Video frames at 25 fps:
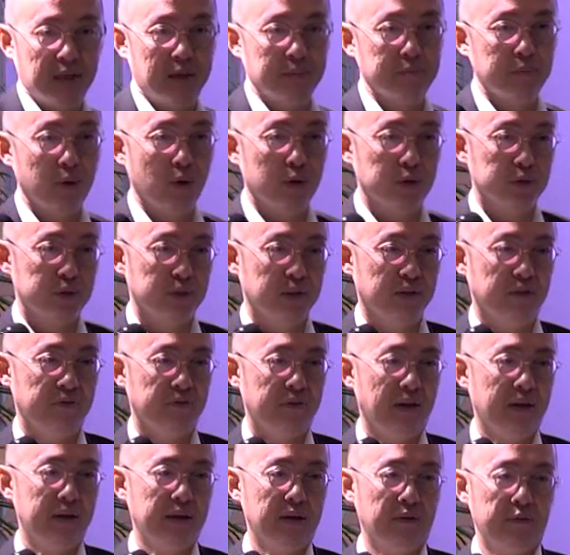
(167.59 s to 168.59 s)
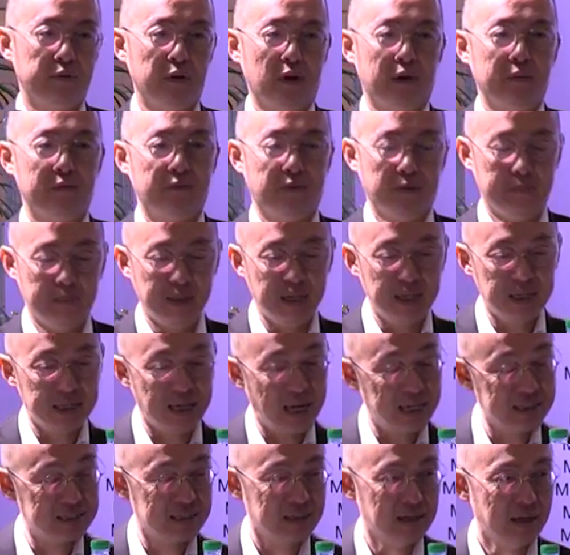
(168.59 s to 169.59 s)
I'm not sure if you're not familiar
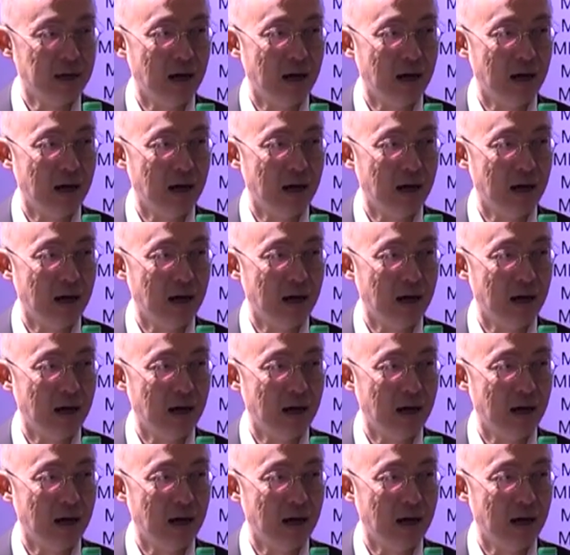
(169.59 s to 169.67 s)
yet,